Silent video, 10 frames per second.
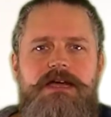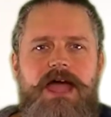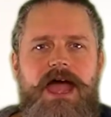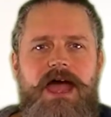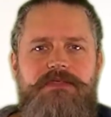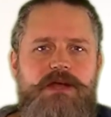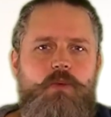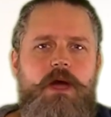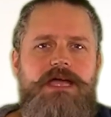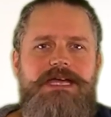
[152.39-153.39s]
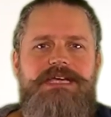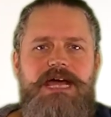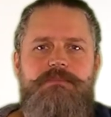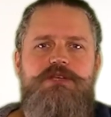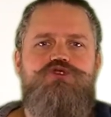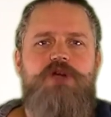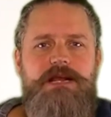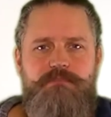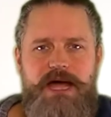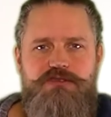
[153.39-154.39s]
and that way it can be
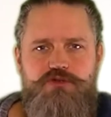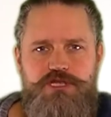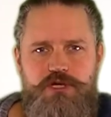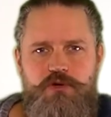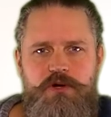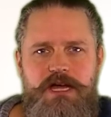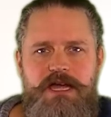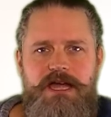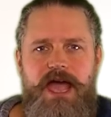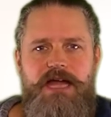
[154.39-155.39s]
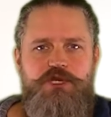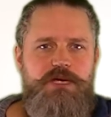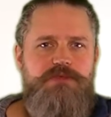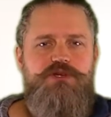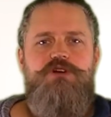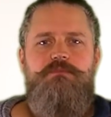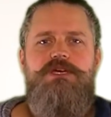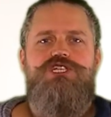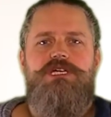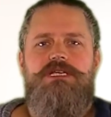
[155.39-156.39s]
tracked back to you and you get the
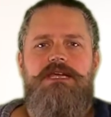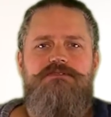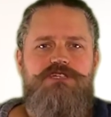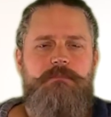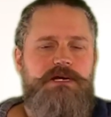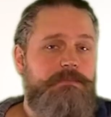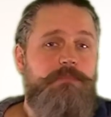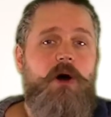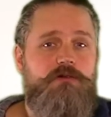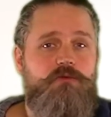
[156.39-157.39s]
commission if somebody bought,